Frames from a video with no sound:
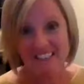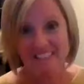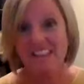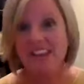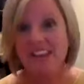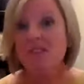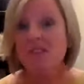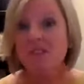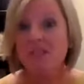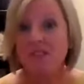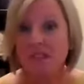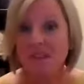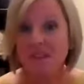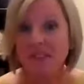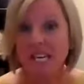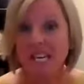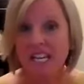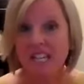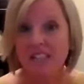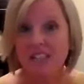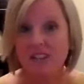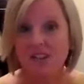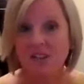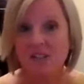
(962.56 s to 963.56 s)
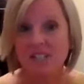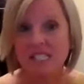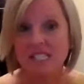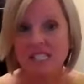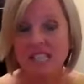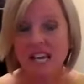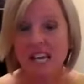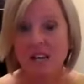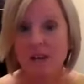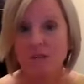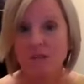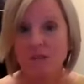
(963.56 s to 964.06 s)
The other thing that I learned is
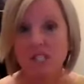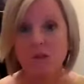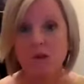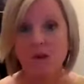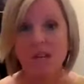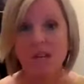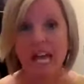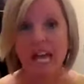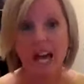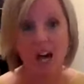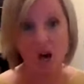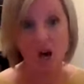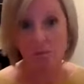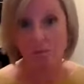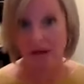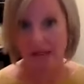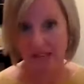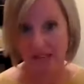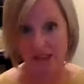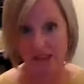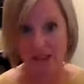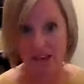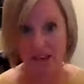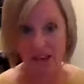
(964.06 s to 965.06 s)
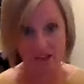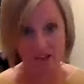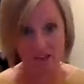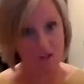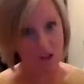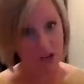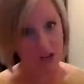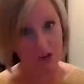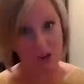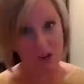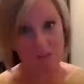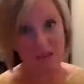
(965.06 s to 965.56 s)
that I was going to help my
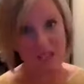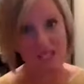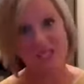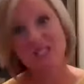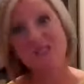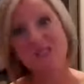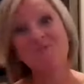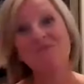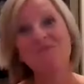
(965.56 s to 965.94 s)
environment.